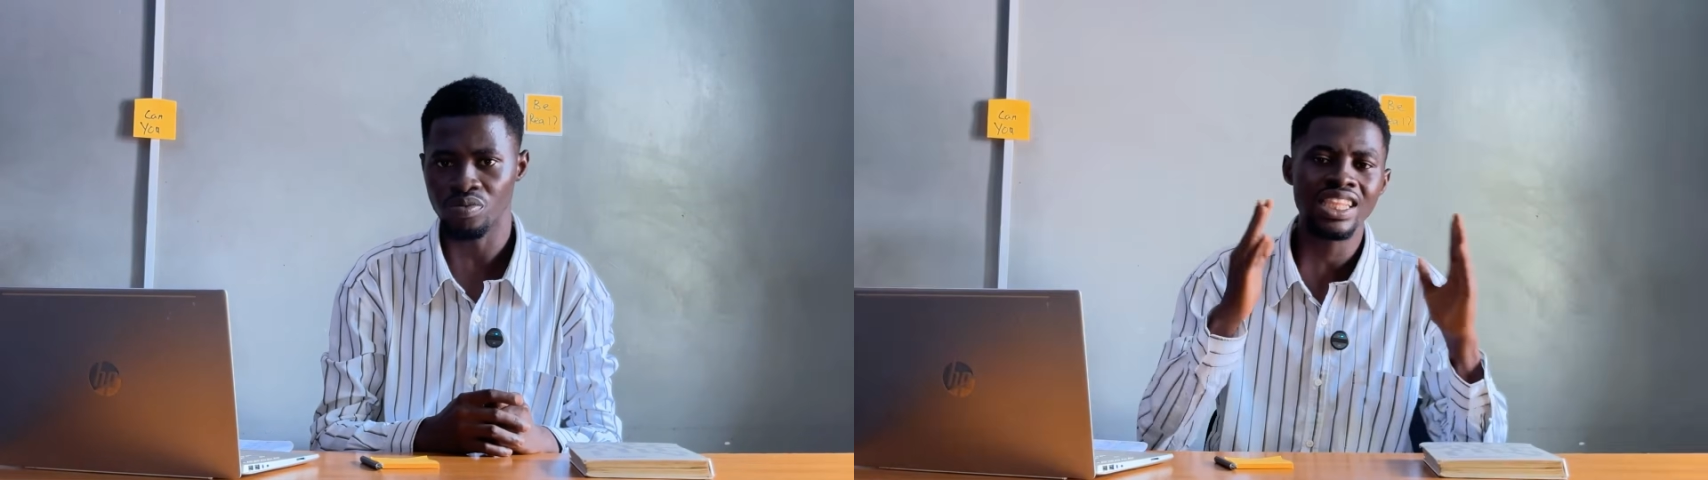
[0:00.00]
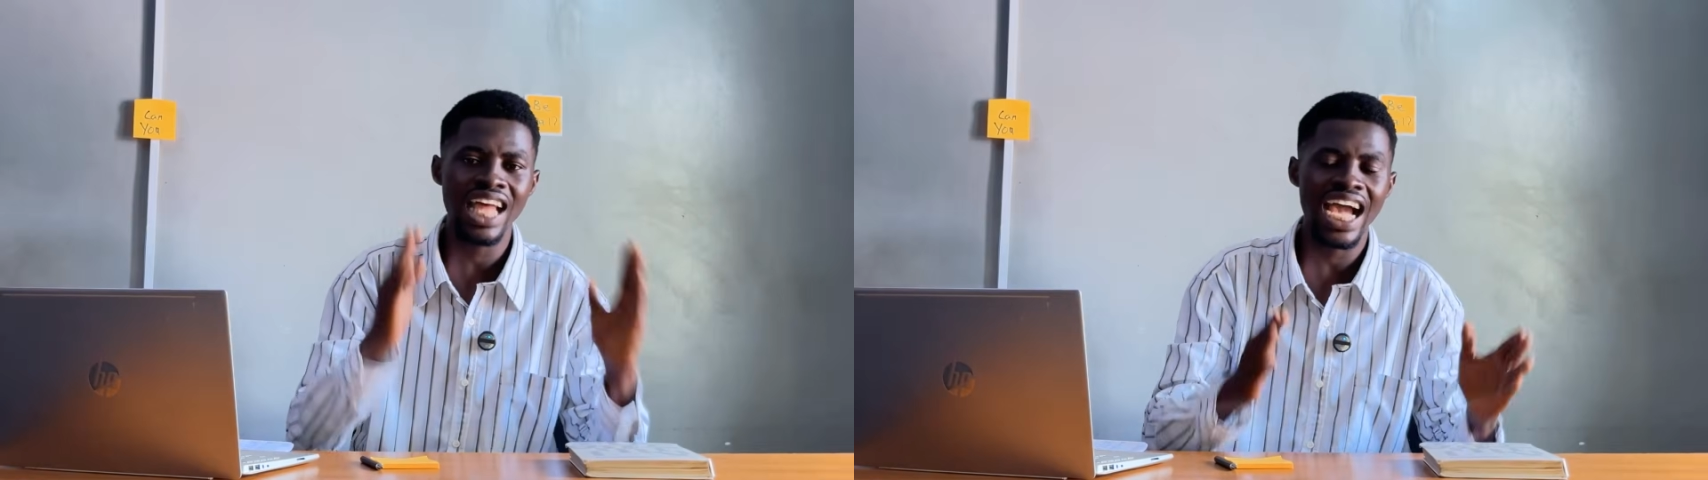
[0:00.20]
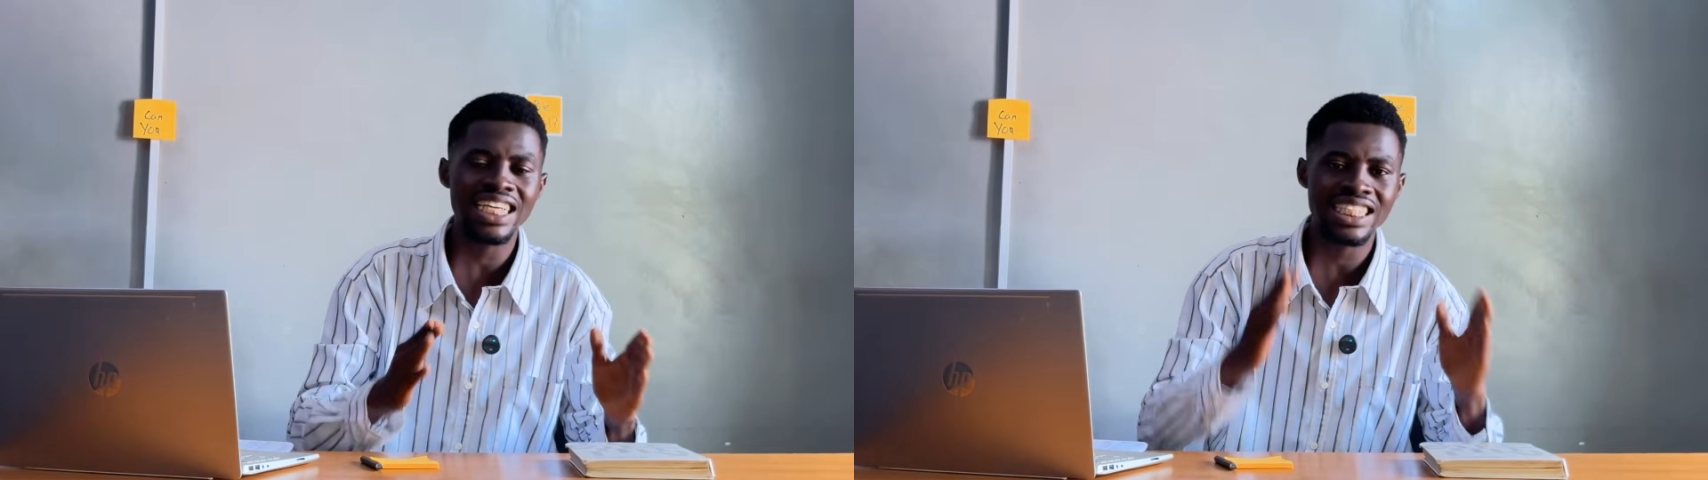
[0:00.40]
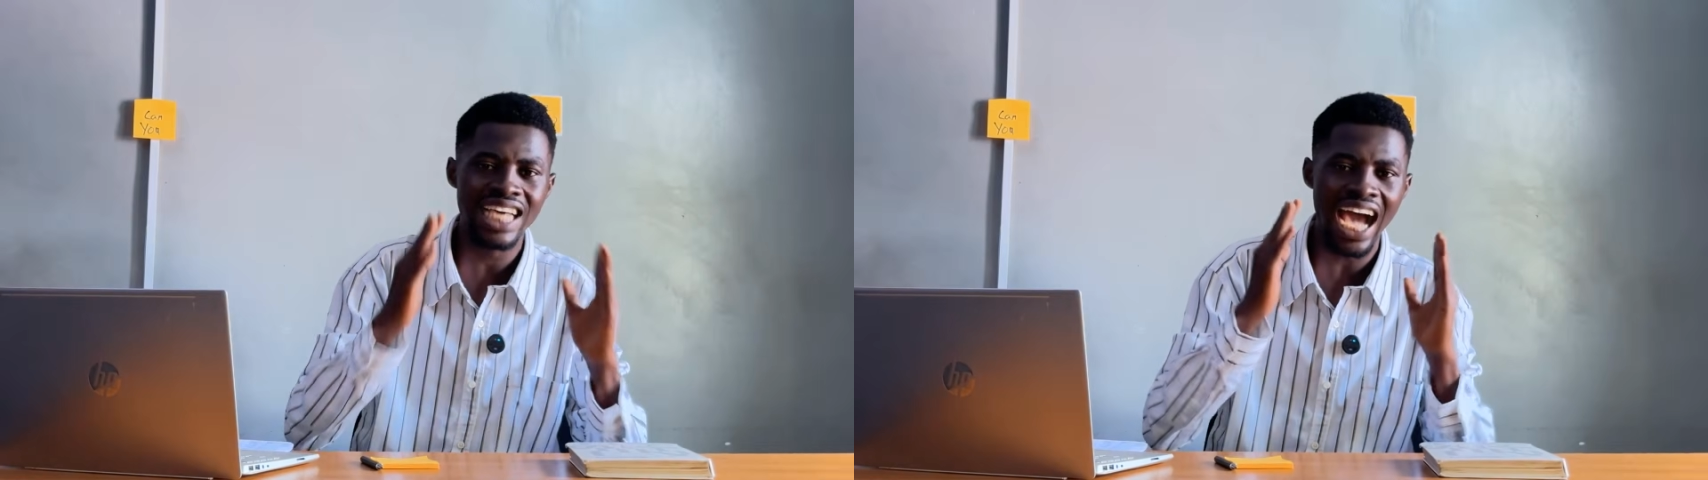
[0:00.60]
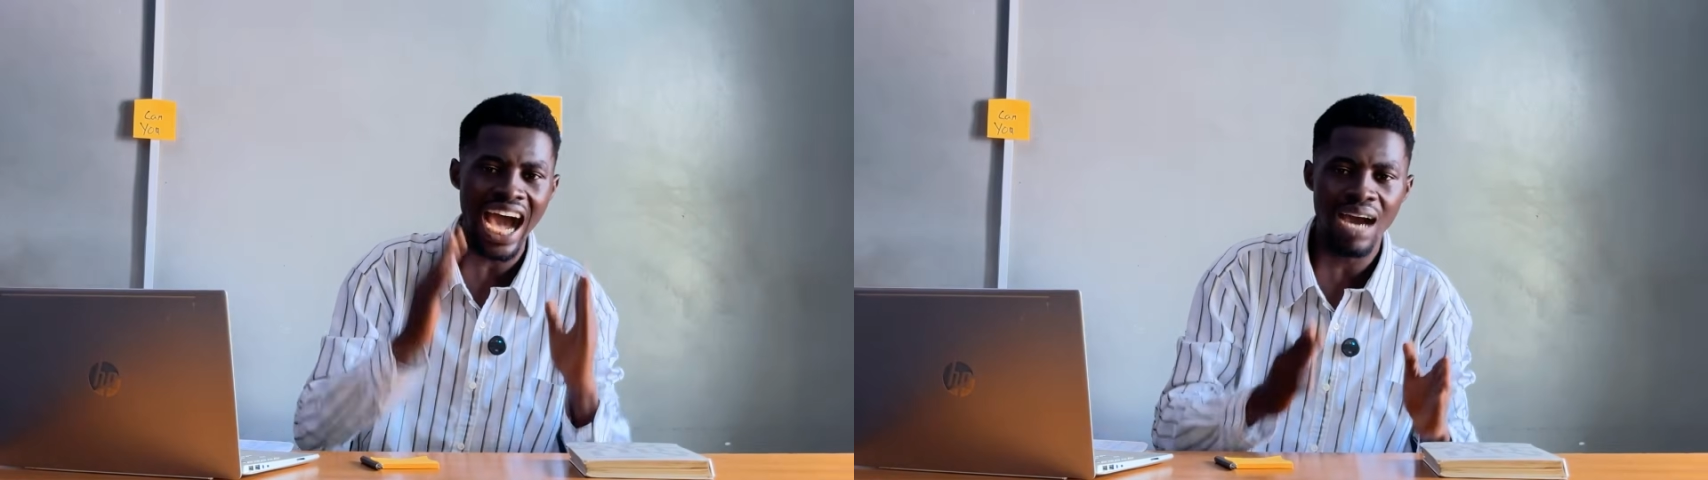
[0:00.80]
The
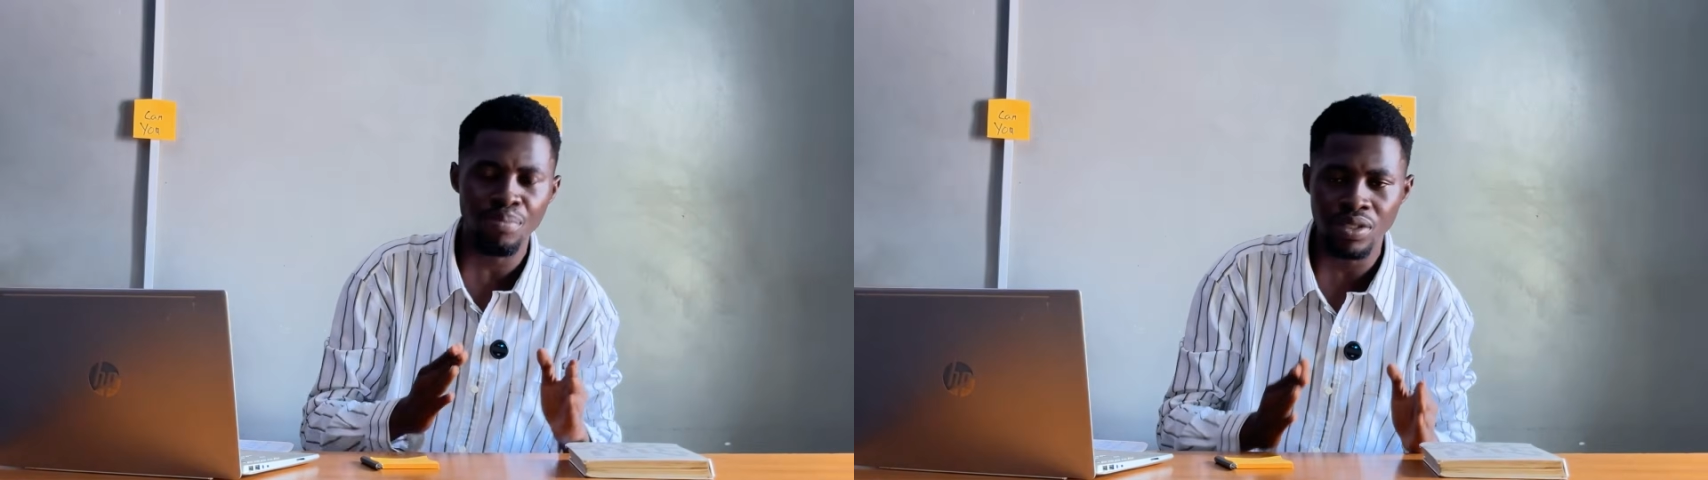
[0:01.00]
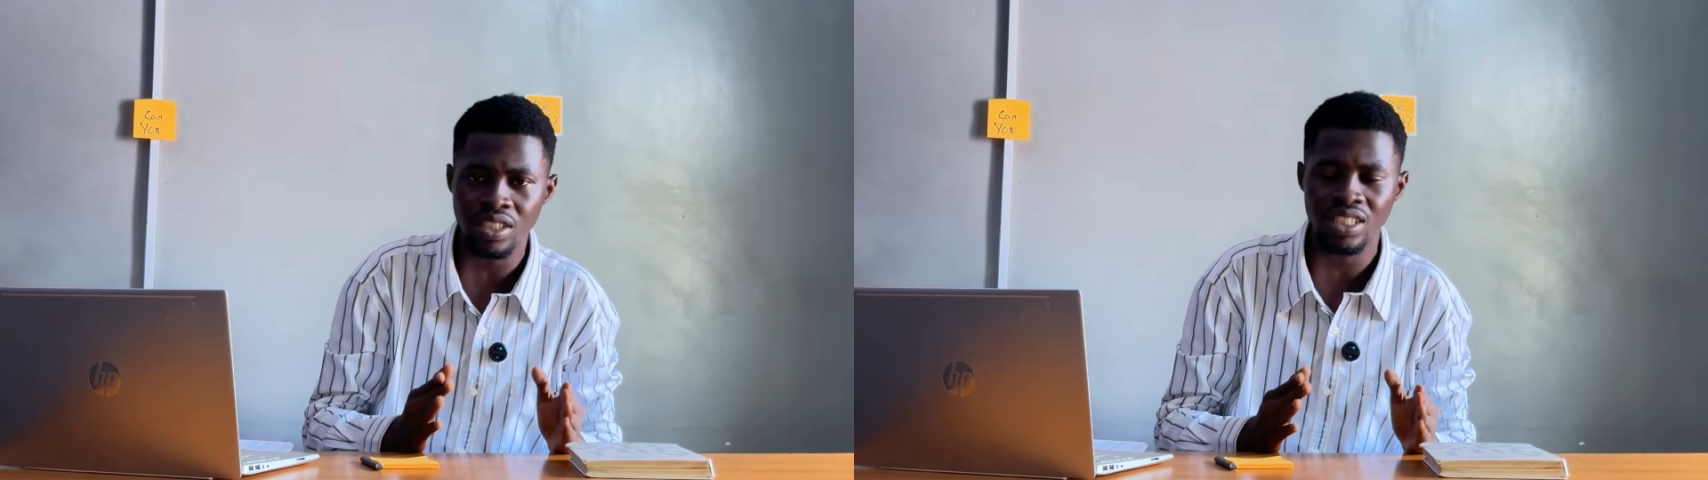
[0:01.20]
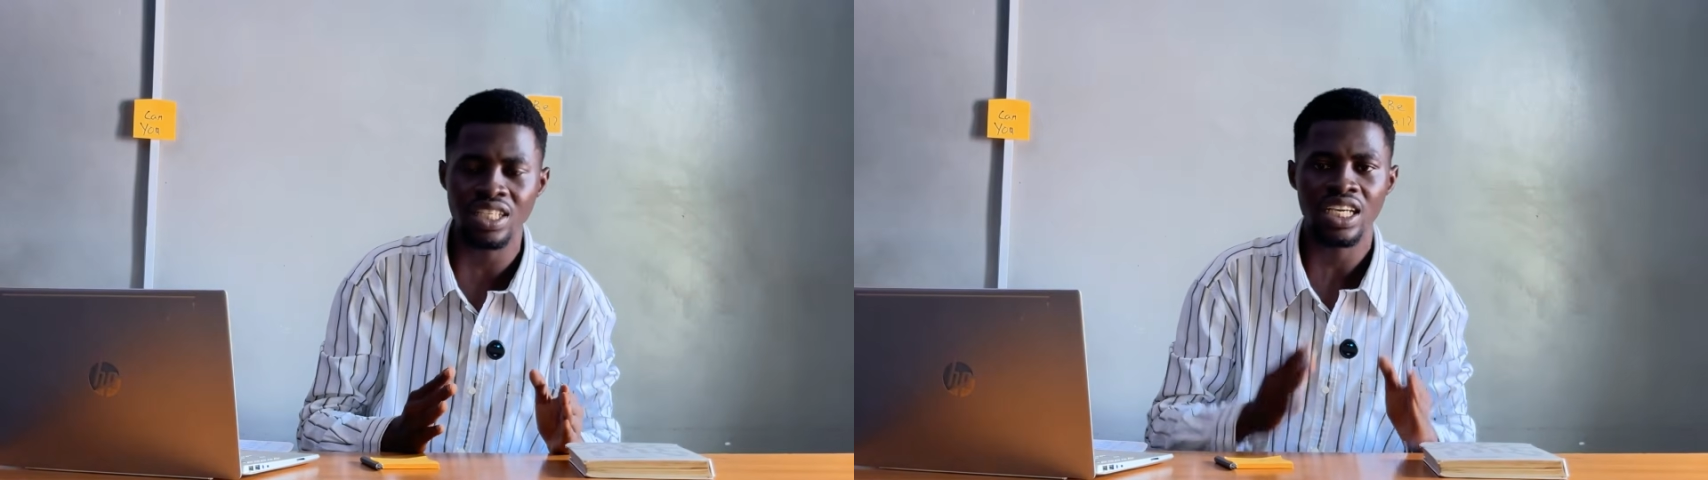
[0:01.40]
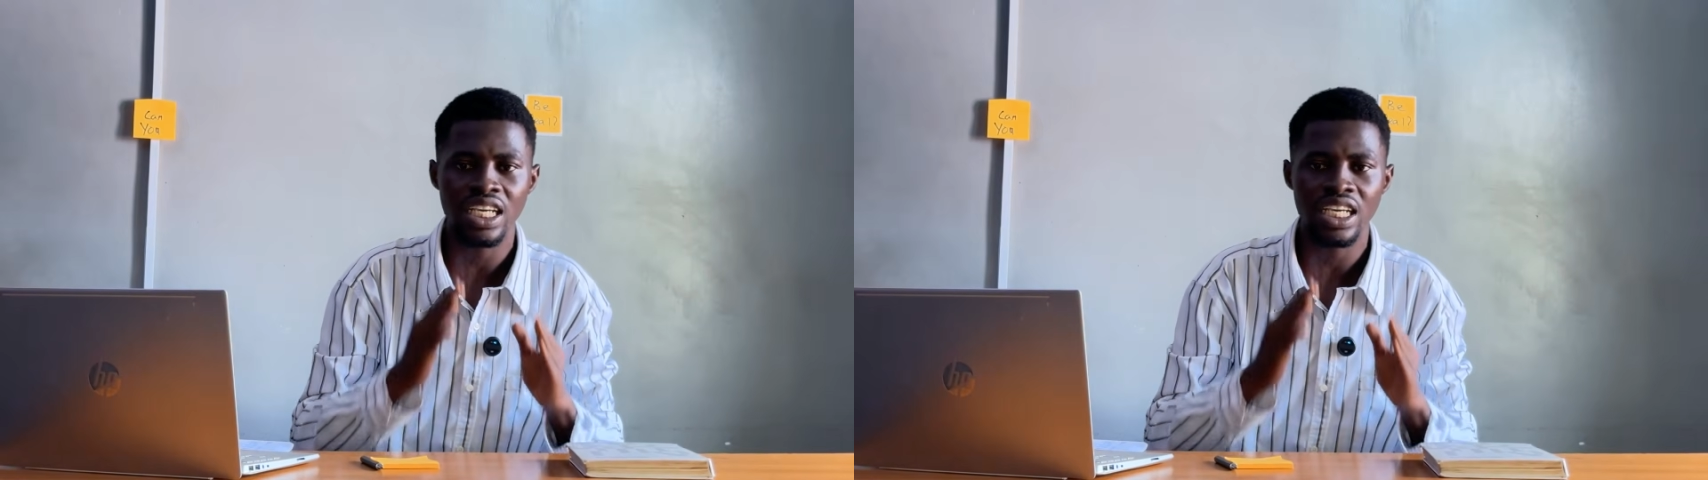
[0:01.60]
ninth habit